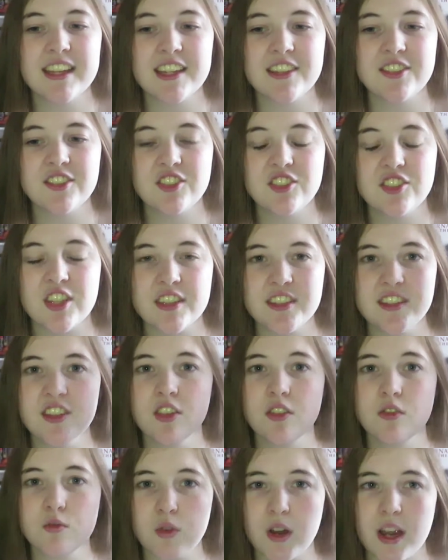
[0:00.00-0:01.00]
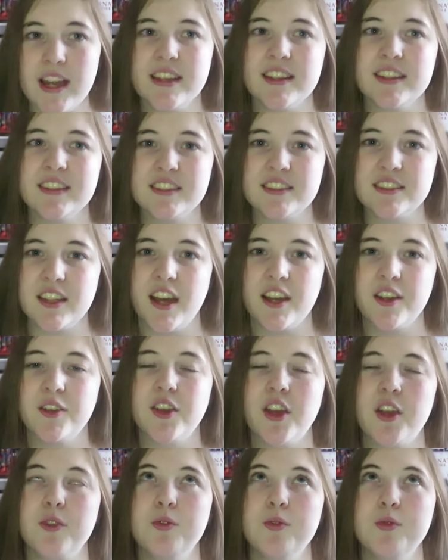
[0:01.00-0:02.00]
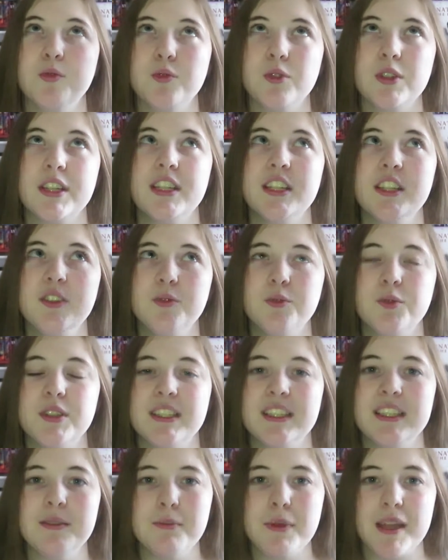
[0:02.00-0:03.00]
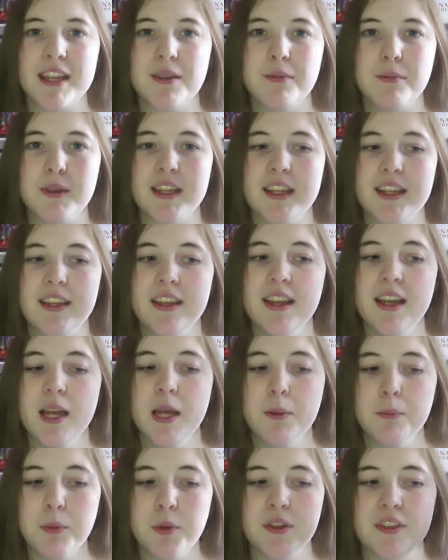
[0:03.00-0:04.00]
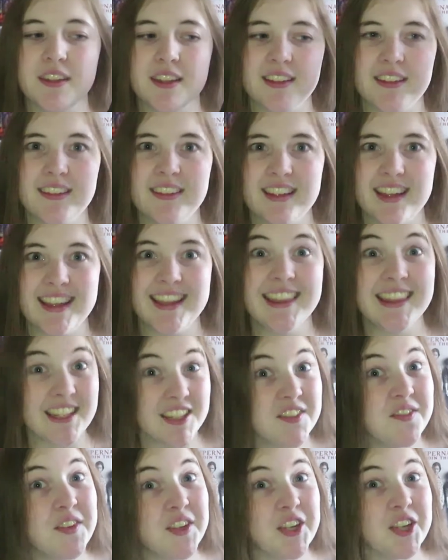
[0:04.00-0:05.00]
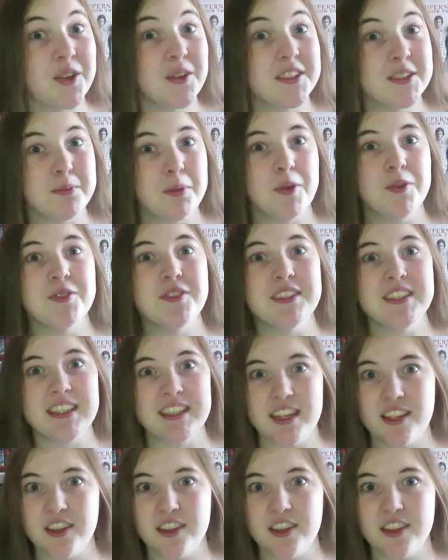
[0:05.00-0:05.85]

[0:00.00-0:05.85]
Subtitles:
It's just the writing style that really made me put this in this video as opposed to the